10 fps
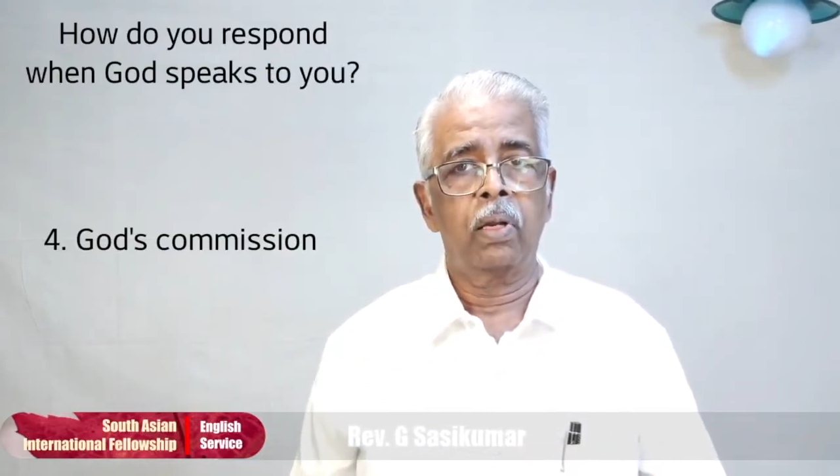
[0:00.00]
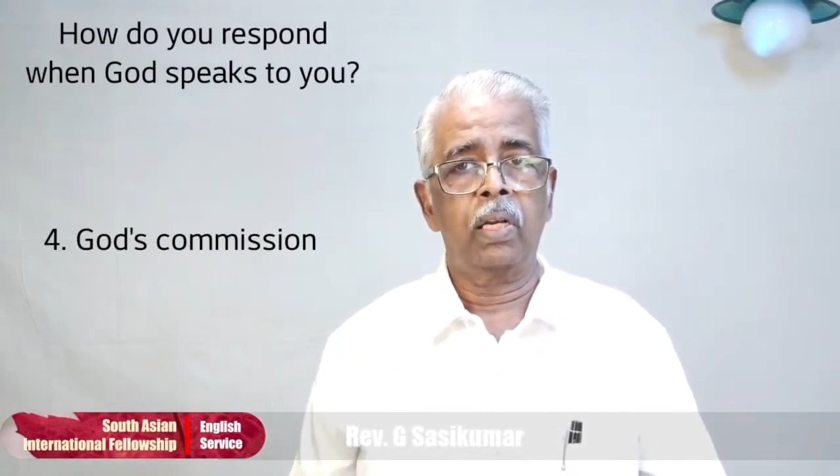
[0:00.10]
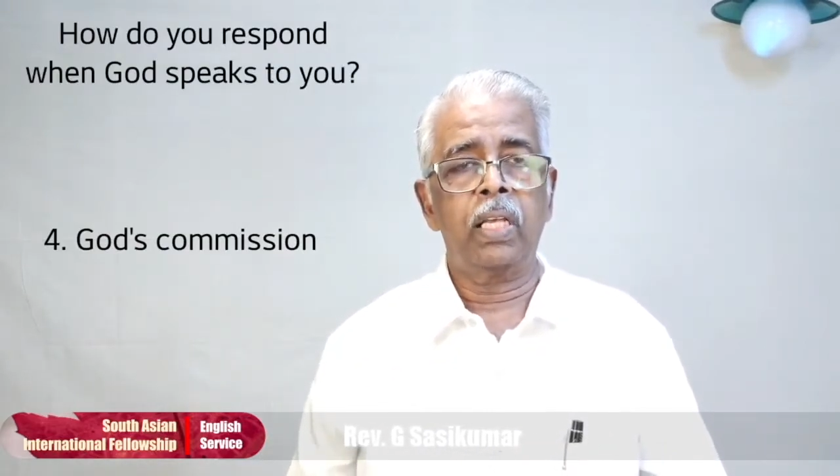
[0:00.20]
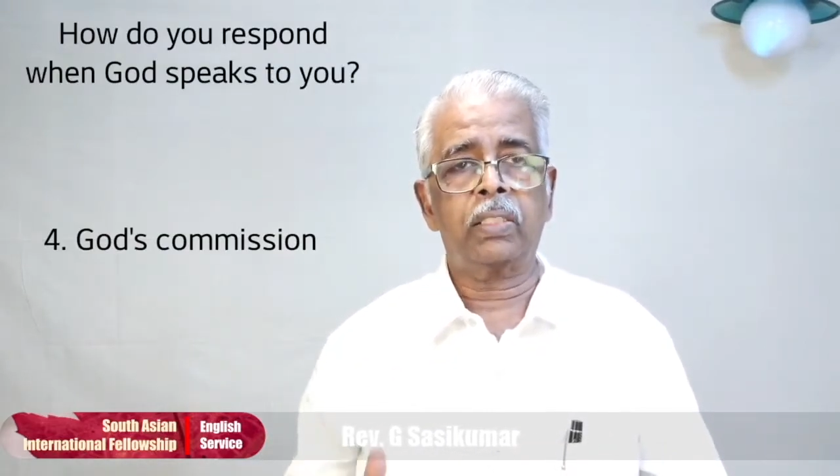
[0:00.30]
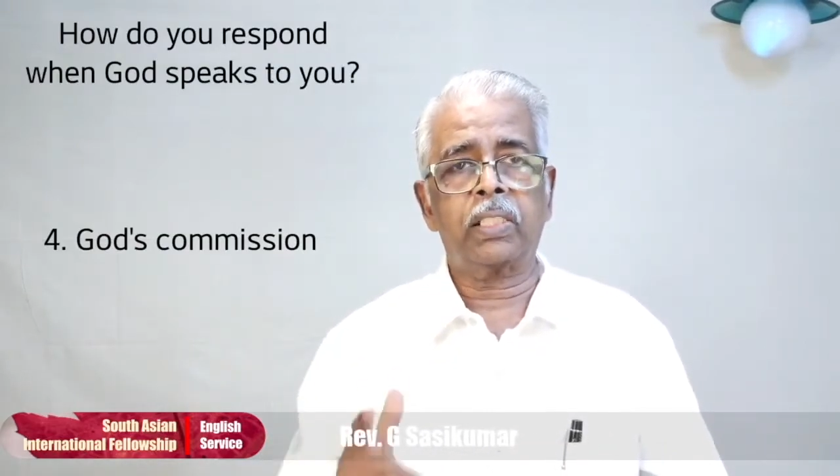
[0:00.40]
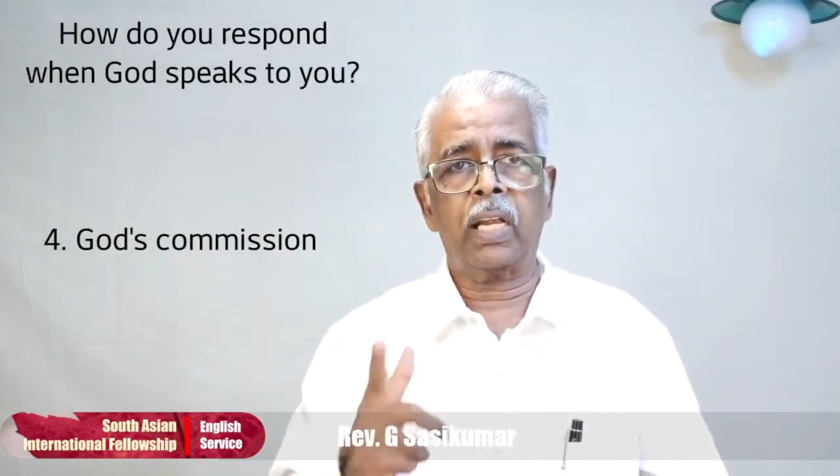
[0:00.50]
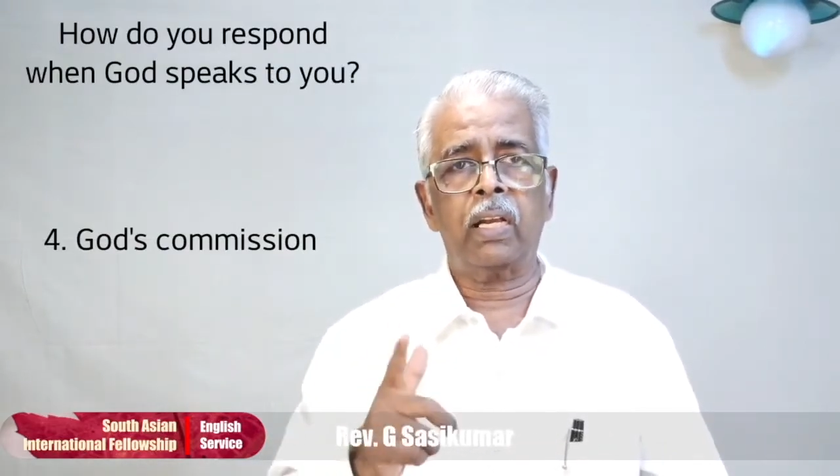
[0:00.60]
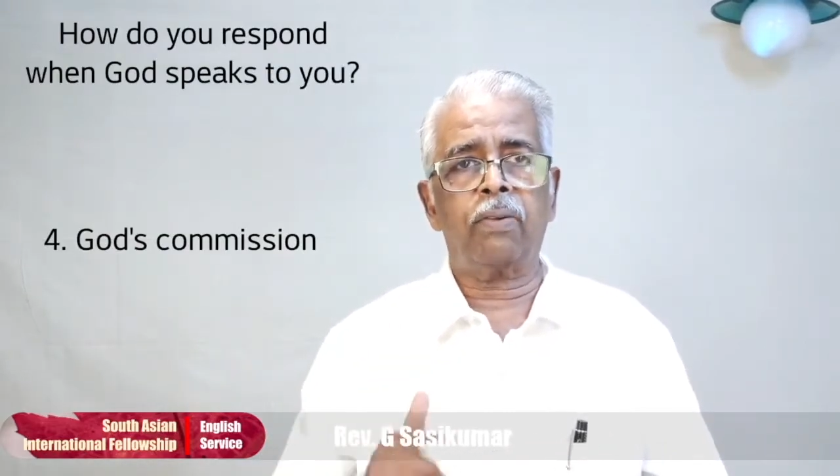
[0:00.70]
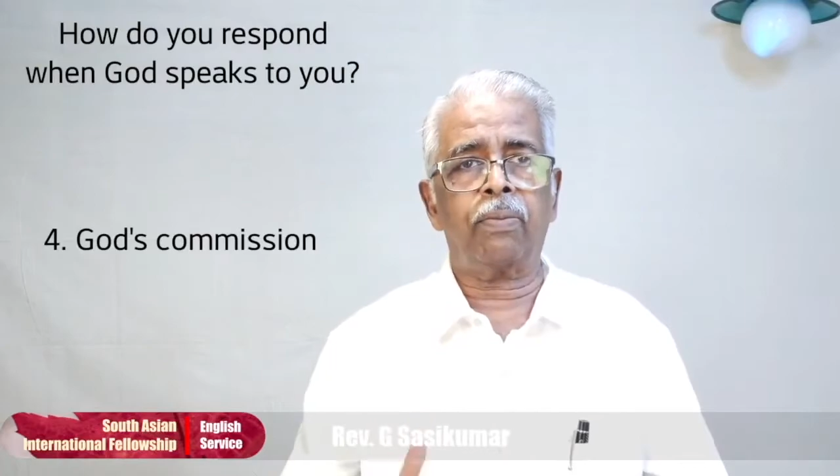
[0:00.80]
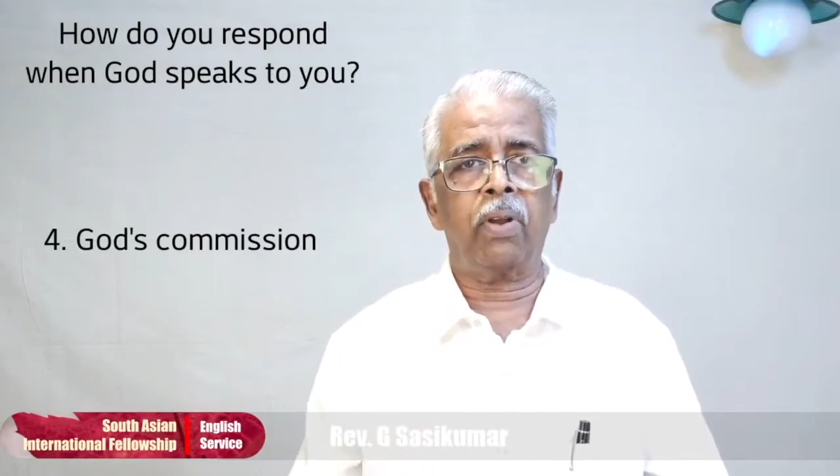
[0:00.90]
Dear child
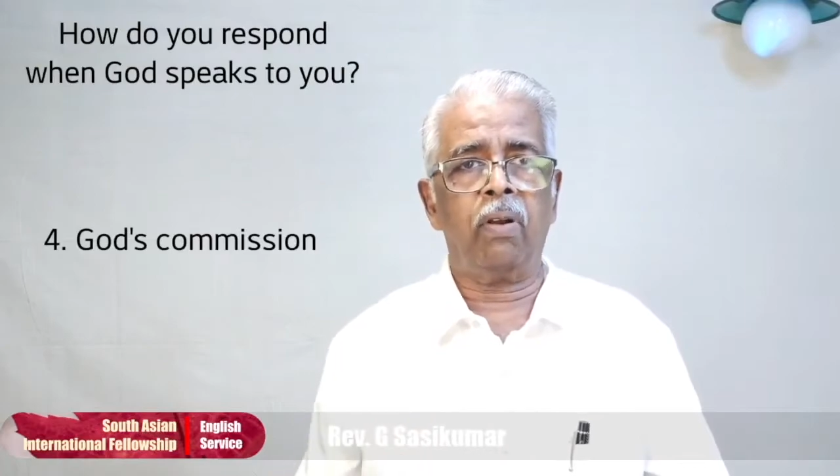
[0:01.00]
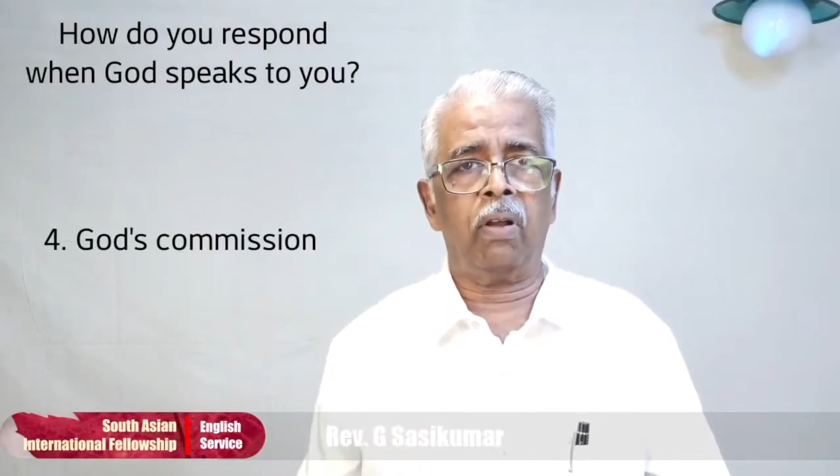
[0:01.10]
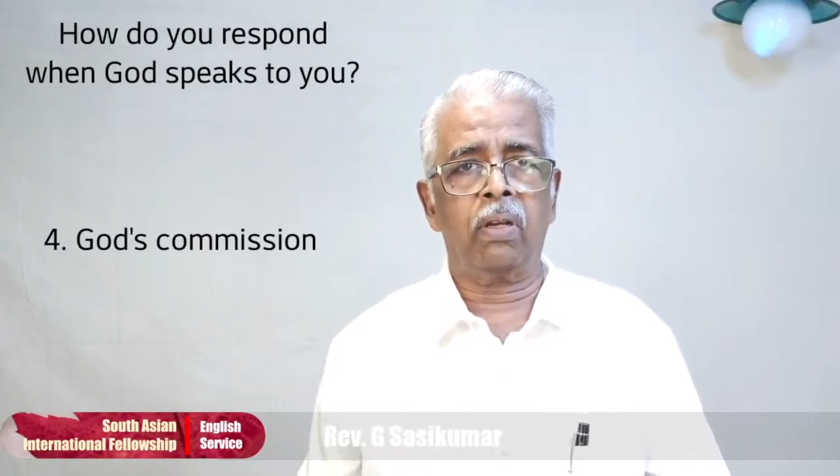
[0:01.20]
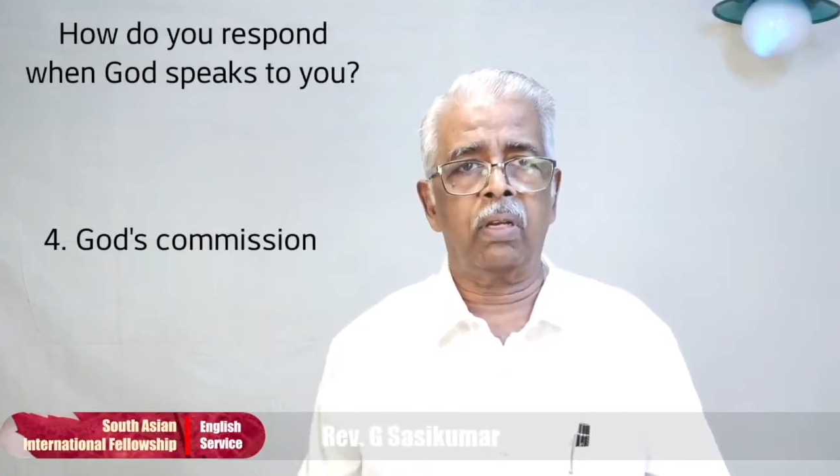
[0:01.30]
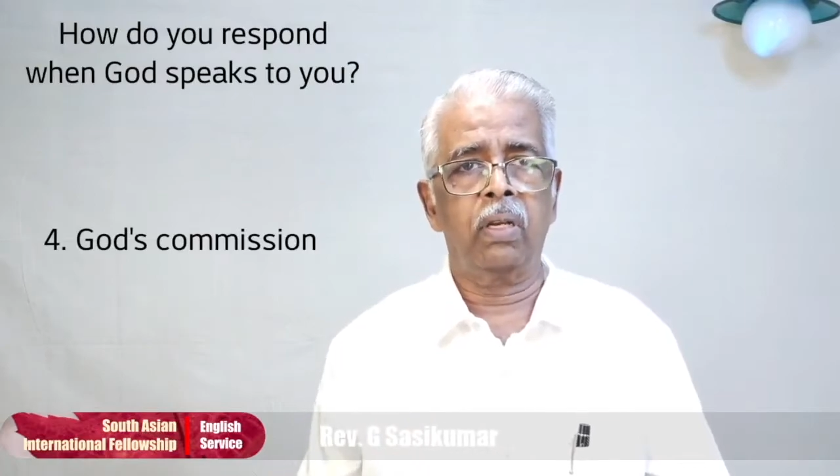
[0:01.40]
of God,